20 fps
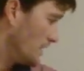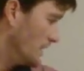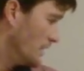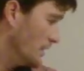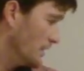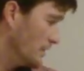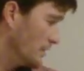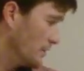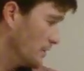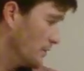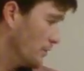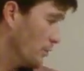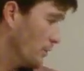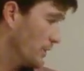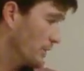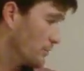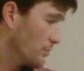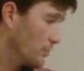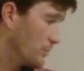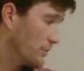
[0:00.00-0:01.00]
And on
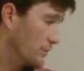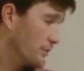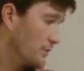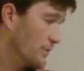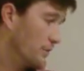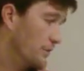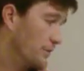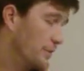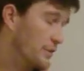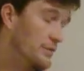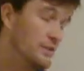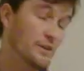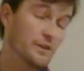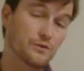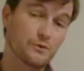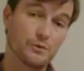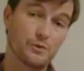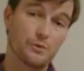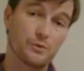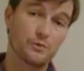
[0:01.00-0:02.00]
weeks 13
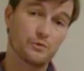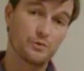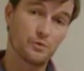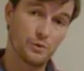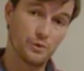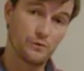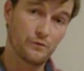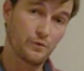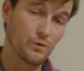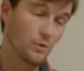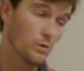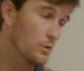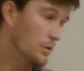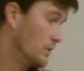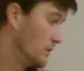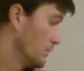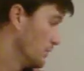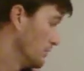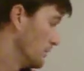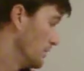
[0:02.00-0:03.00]
through 24,
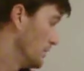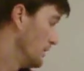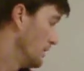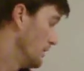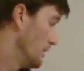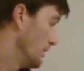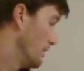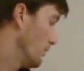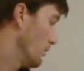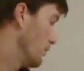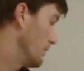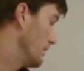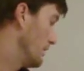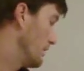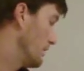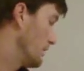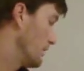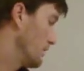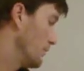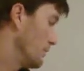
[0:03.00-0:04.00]
we
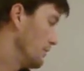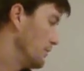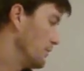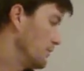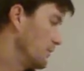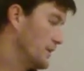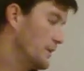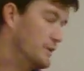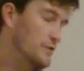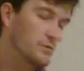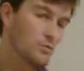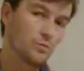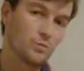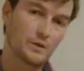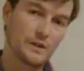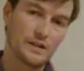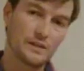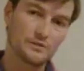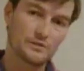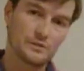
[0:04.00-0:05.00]

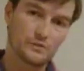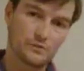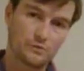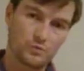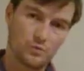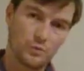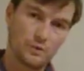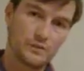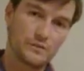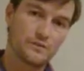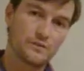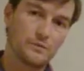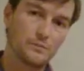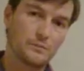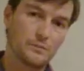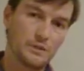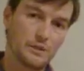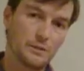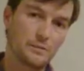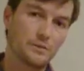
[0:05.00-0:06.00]
actually switched and
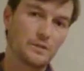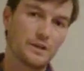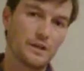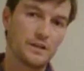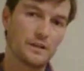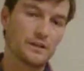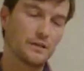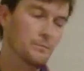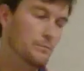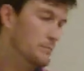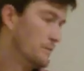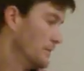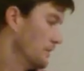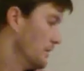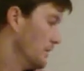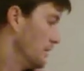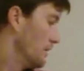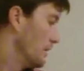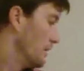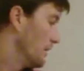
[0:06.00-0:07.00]
manipulated
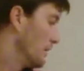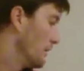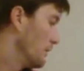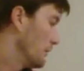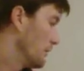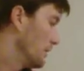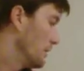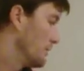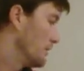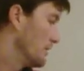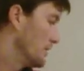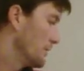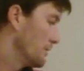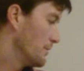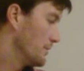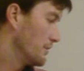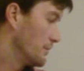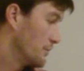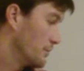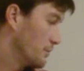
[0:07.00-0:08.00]

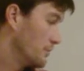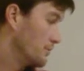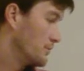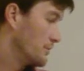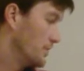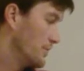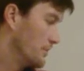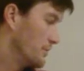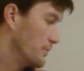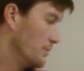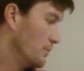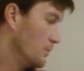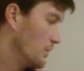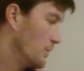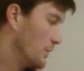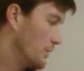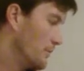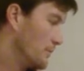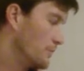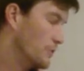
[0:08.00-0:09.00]
the groups into
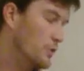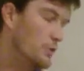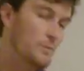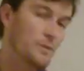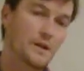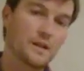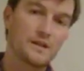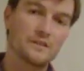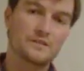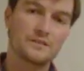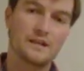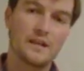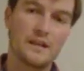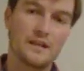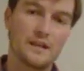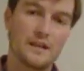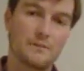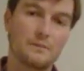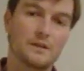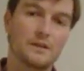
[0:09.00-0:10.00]
Group A as a
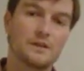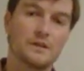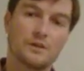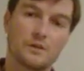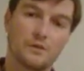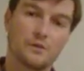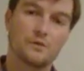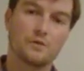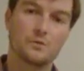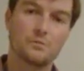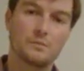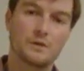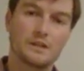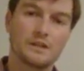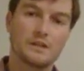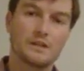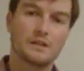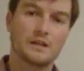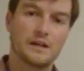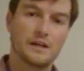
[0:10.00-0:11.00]
dynamic, Group
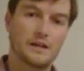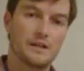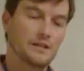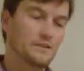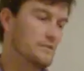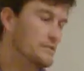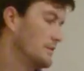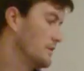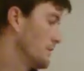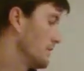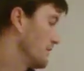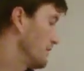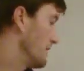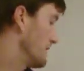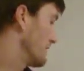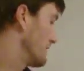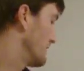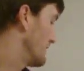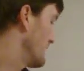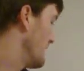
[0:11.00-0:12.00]
B as
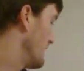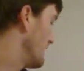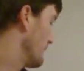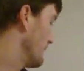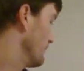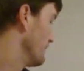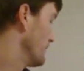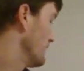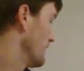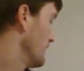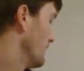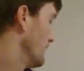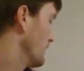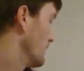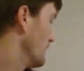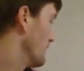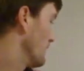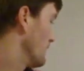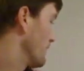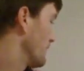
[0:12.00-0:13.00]
static.
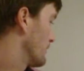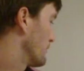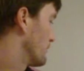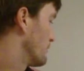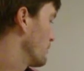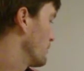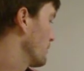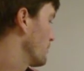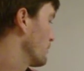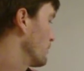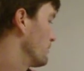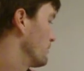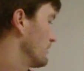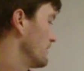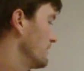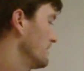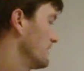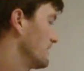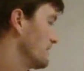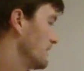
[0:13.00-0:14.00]
The control group
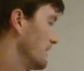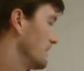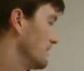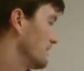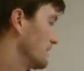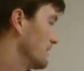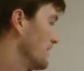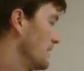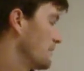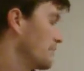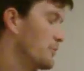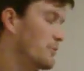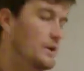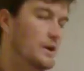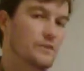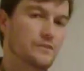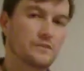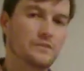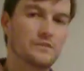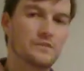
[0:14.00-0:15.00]
C stayed the same
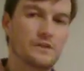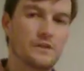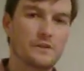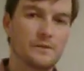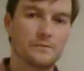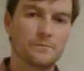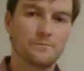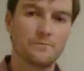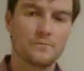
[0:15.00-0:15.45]
throughout the study.